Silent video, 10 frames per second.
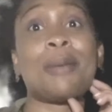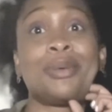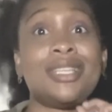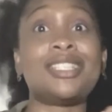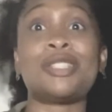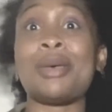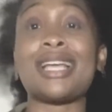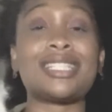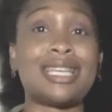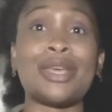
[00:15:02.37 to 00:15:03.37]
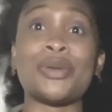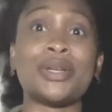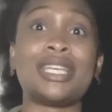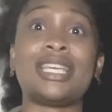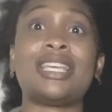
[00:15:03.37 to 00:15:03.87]
pieces back together
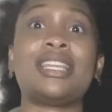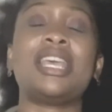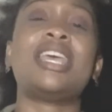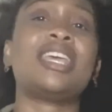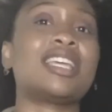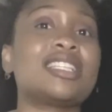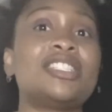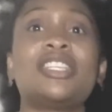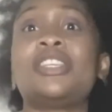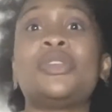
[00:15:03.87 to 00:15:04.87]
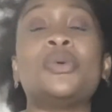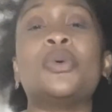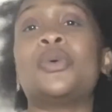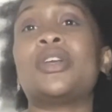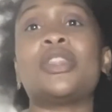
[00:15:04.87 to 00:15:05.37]
again and continue
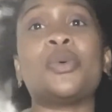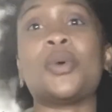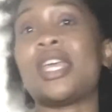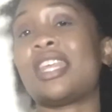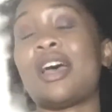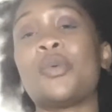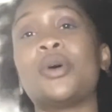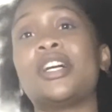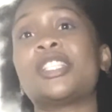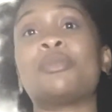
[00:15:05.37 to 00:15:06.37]
on the way that I was